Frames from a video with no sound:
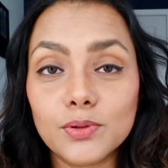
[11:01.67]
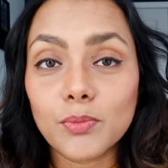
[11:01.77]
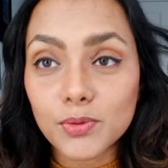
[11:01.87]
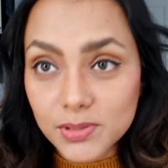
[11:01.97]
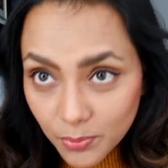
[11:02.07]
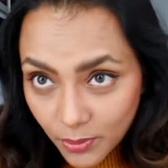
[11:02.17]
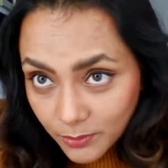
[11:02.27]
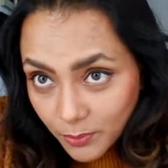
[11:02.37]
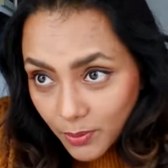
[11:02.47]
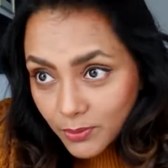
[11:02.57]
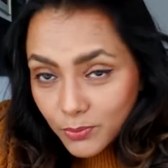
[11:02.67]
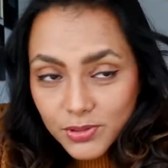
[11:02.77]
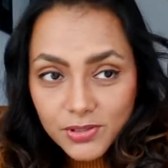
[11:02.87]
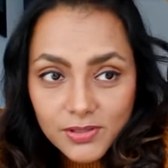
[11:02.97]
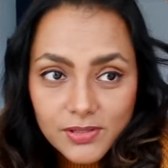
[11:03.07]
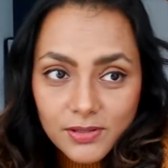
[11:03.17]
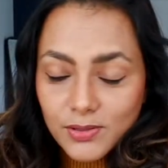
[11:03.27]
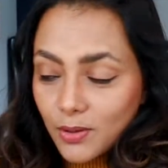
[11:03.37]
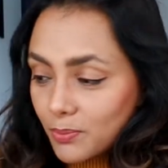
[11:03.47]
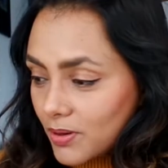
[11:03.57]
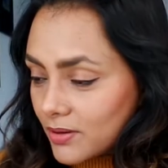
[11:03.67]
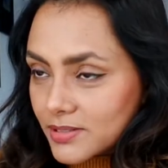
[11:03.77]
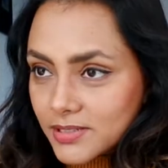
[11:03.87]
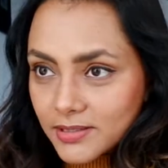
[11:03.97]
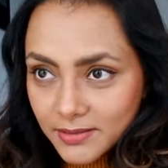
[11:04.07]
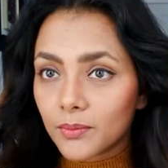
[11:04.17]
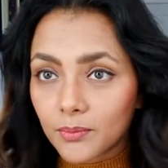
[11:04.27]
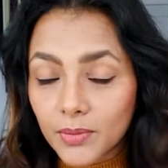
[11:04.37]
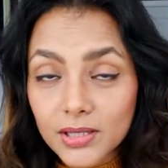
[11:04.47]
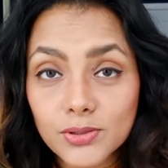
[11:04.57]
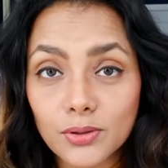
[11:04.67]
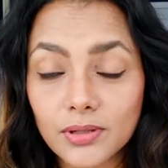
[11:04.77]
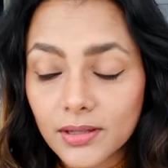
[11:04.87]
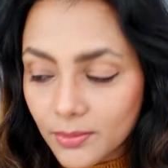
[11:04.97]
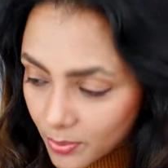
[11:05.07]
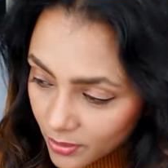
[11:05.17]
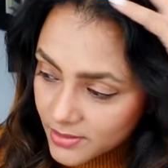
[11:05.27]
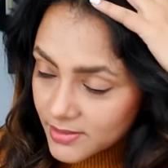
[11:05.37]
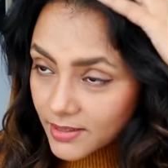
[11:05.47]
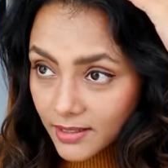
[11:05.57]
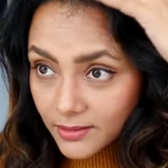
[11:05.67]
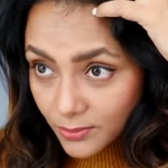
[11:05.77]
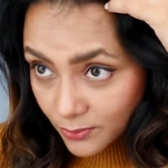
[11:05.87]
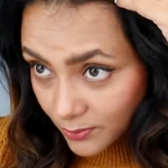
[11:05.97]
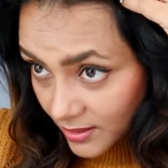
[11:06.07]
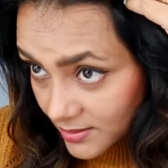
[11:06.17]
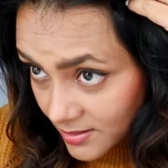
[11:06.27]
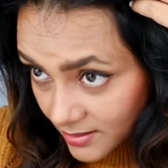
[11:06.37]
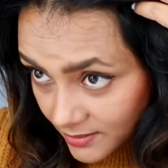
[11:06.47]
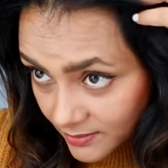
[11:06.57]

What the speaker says: the most important part, which is the top part. Make sure that the part is again correct.